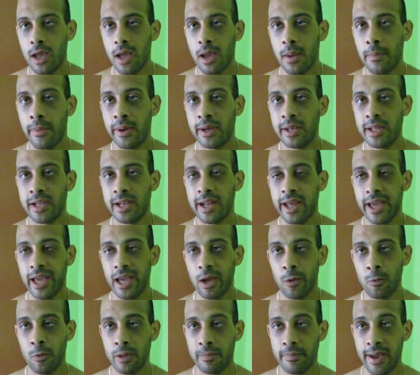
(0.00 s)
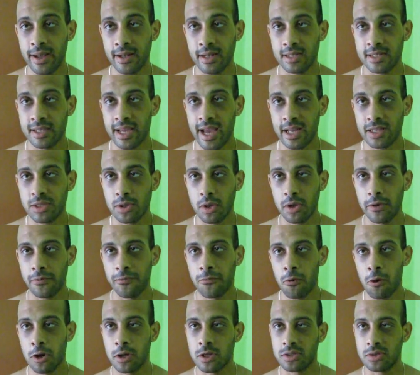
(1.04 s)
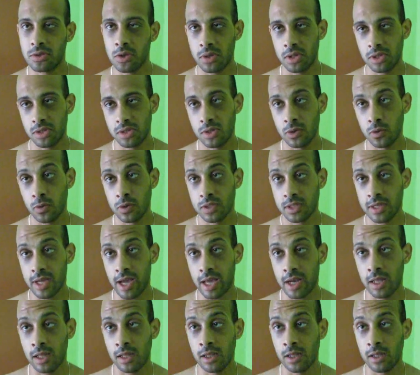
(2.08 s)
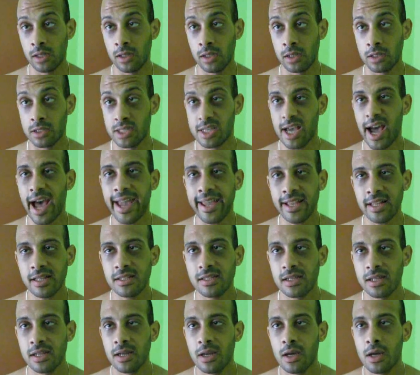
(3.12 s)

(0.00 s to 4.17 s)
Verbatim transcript: but then I went back to size 34 because 32 was kind of tight.